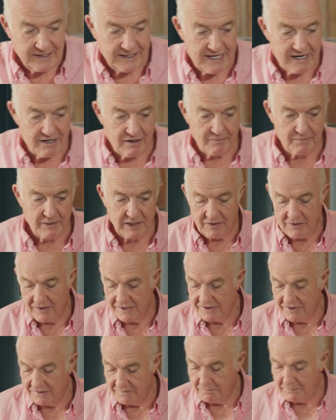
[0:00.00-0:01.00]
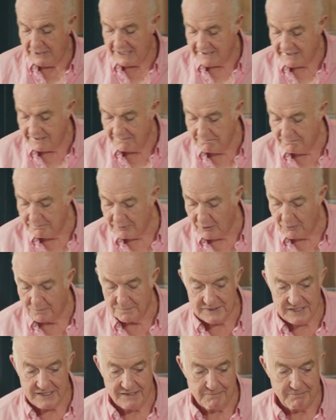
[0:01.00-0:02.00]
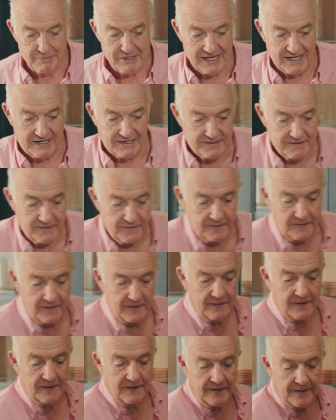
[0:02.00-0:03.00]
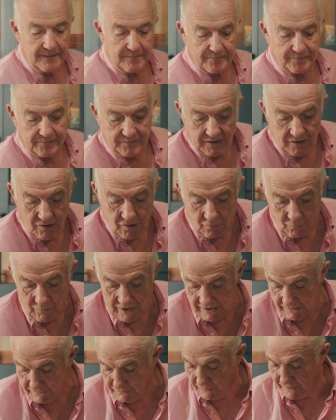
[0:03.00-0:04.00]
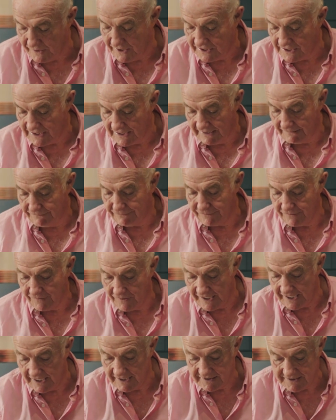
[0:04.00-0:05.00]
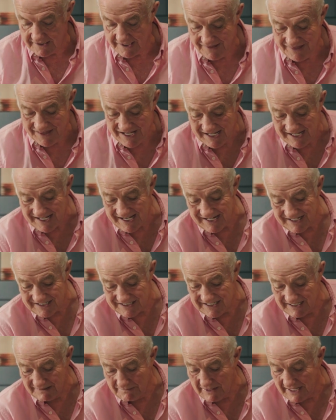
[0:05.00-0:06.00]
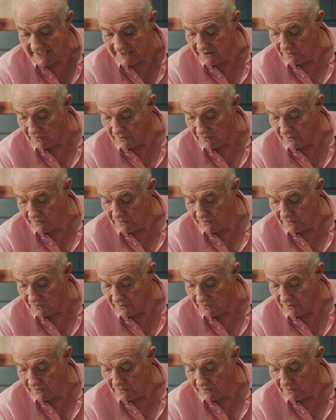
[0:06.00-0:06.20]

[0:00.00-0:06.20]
caramelized bits and bobs in the pan when you initially fry it, and that actually makes